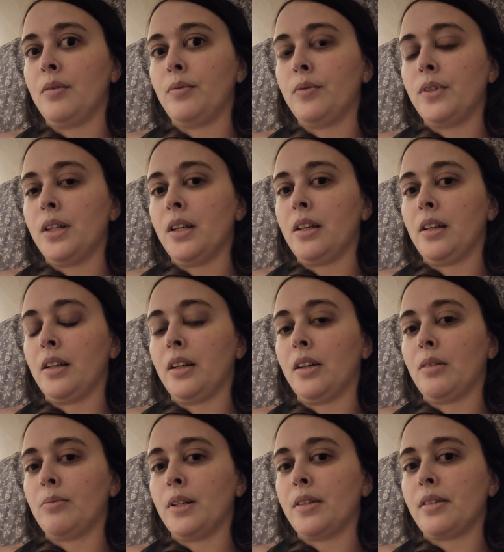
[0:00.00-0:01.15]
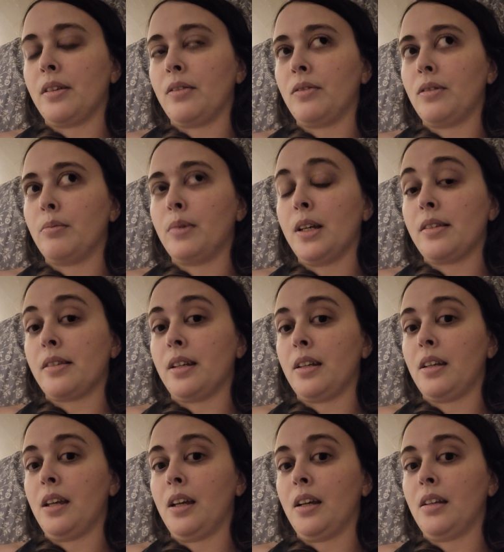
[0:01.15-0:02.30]
I'm taking care of myself the best I
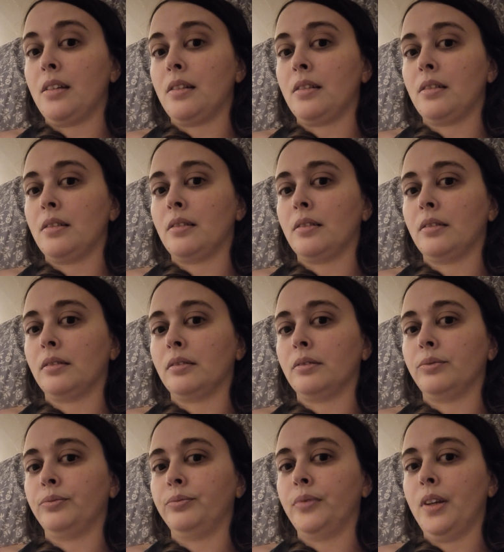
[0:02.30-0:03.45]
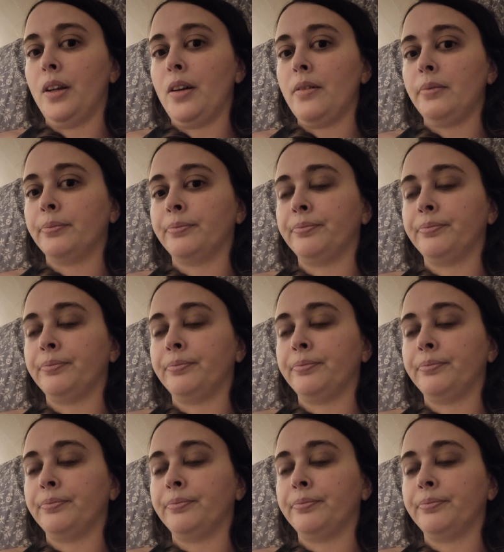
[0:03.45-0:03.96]
can, you know.